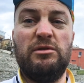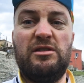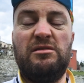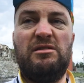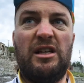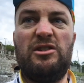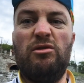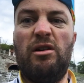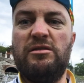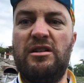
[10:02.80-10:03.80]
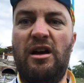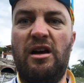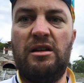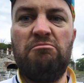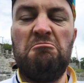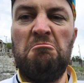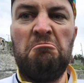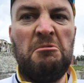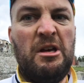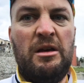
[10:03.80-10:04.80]
was €6 a night,
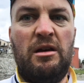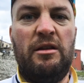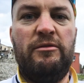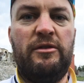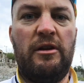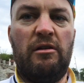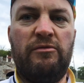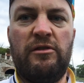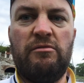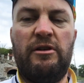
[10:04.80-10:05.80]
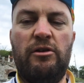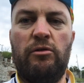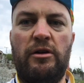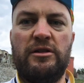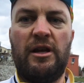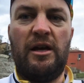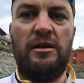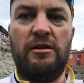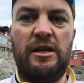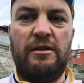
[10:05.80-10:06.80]
and you know, for €3 a day
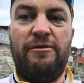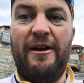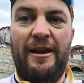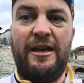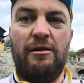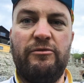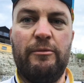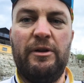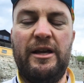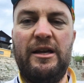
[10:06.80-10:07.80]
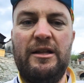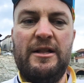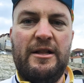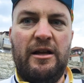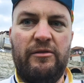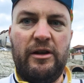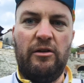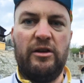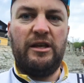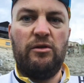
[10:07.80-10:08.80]
you could eat fairly comfortably. I've eaten
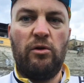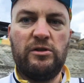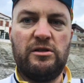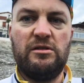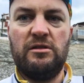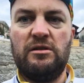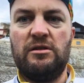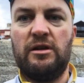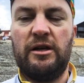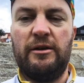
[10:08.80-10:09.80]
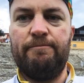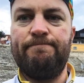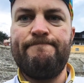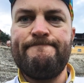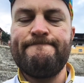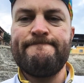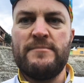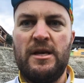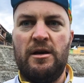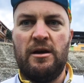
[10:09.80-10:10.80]
a lot of gyros. Going
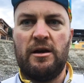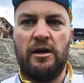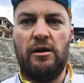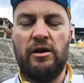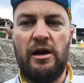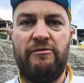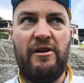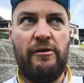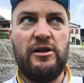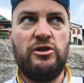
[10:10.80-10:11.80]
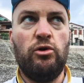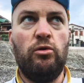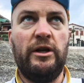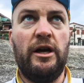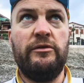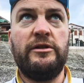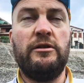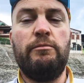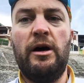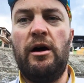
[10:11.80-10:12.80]
to go and get a ferry shortly over
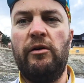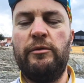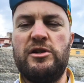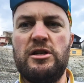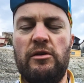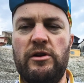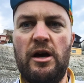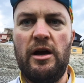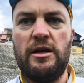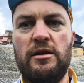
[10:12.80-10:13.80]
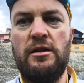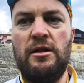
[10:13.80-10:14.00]
to Bari, which is overnight,